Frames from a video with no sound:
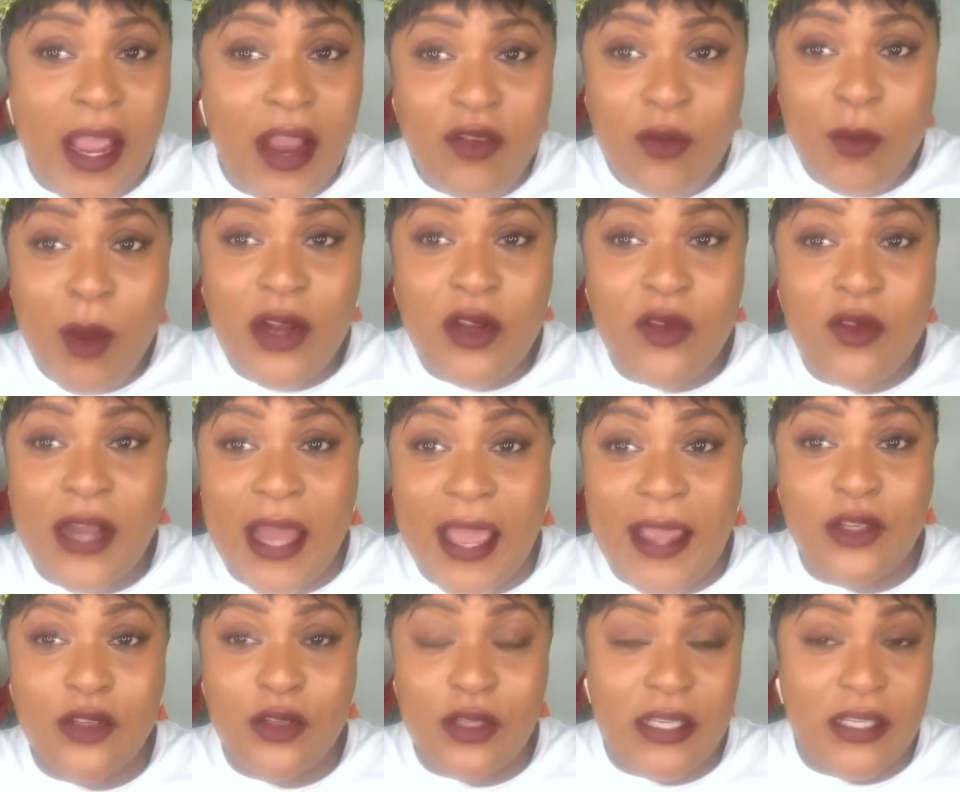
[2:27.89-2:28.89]
Everybody would
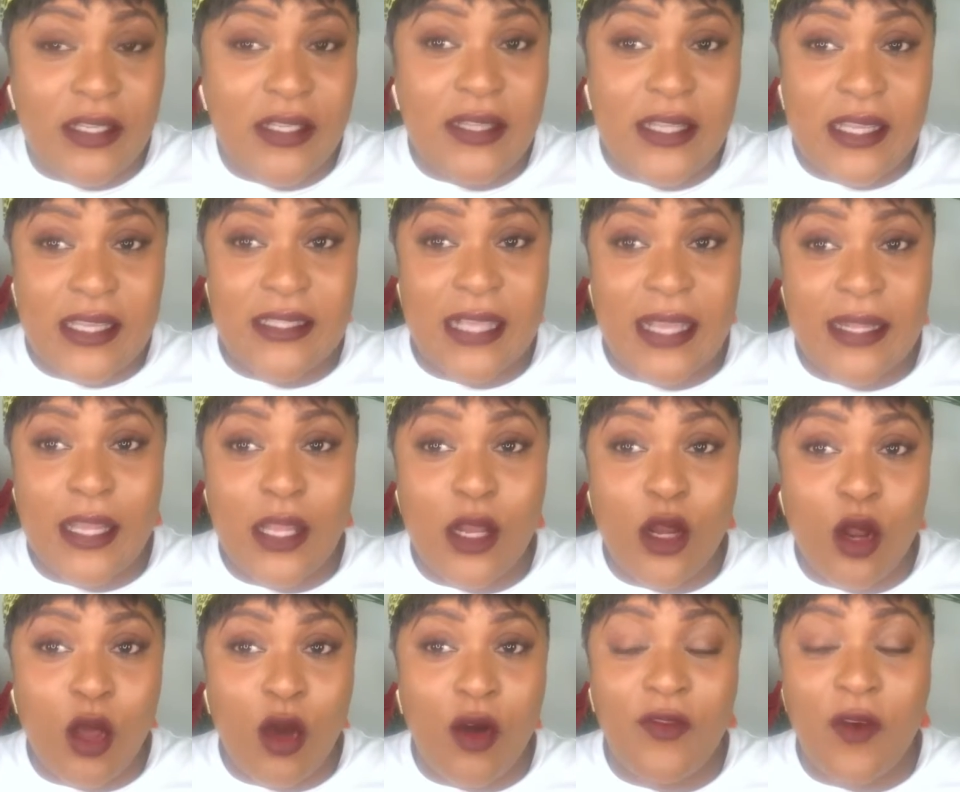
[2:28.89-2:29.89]
like to eat the things that
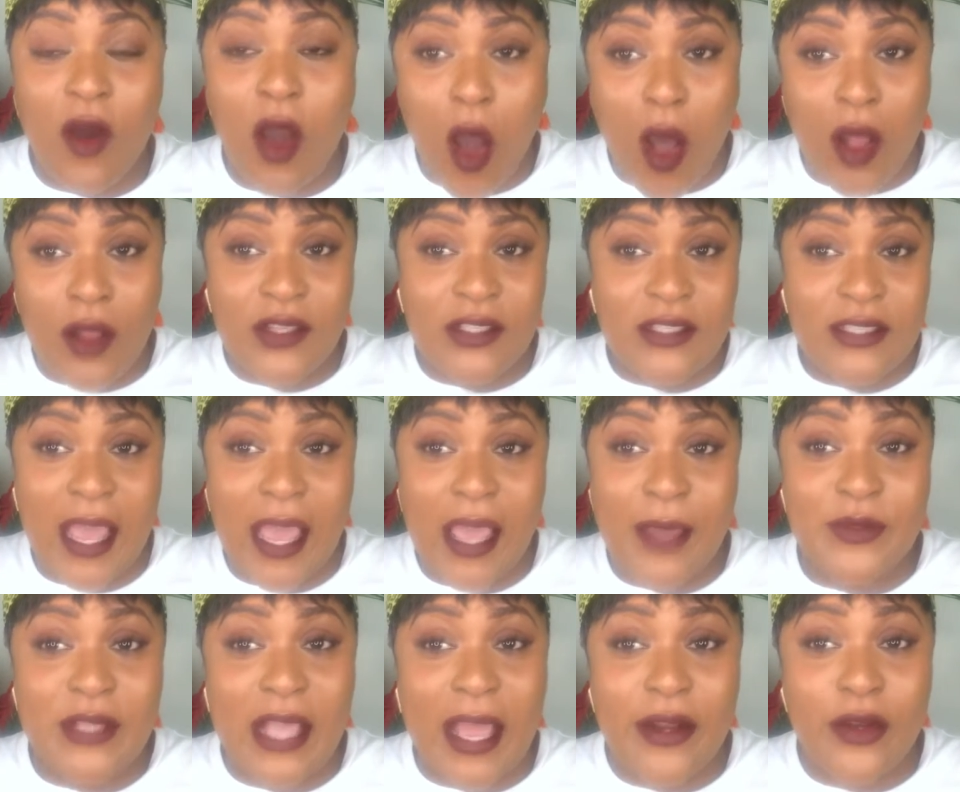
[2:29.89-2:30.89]
they love all the
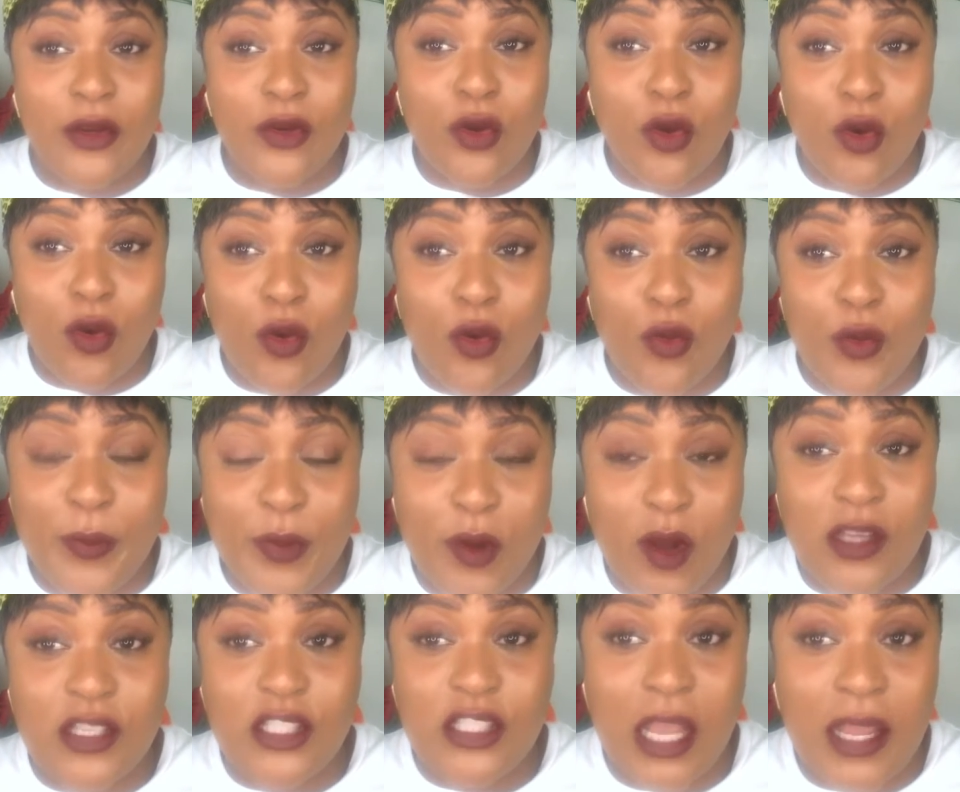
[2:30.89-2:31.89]
times, and no
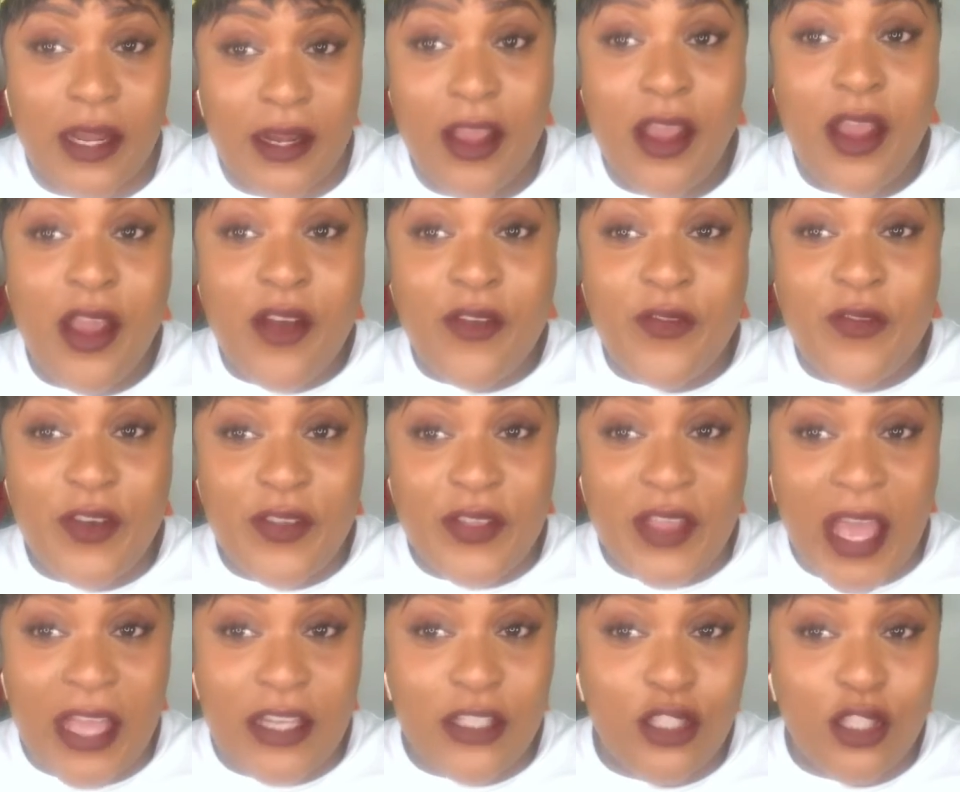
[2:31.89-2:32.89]
repercussion for
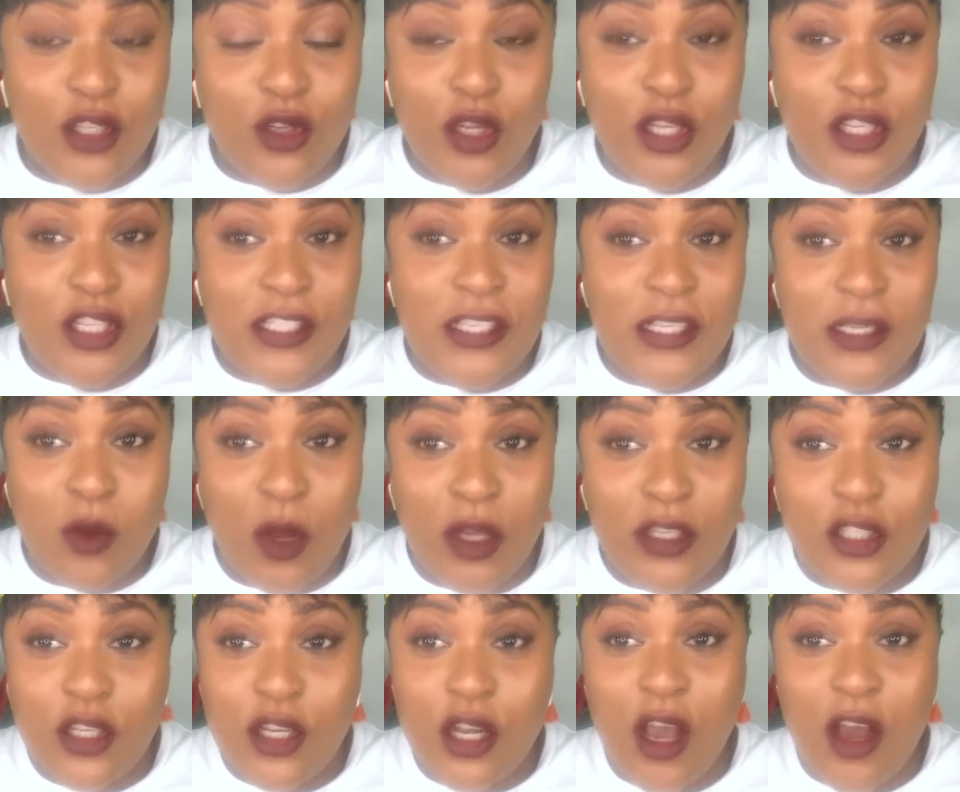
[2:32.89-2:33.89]
that. You know, you just eat
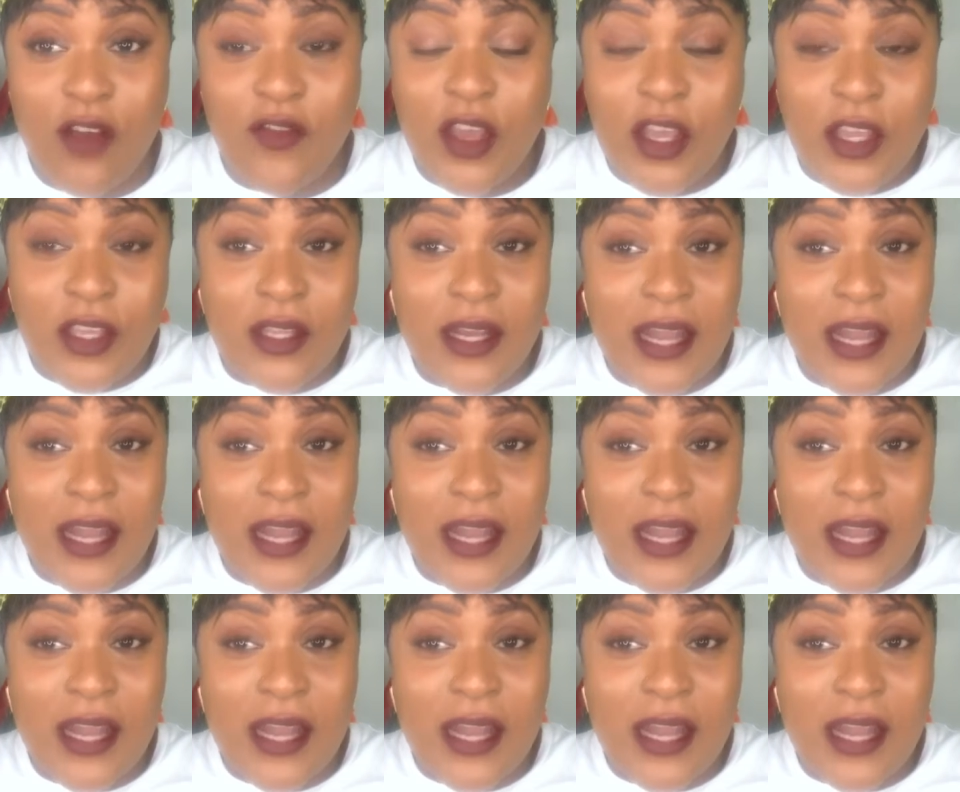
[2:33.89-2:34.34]
what you love.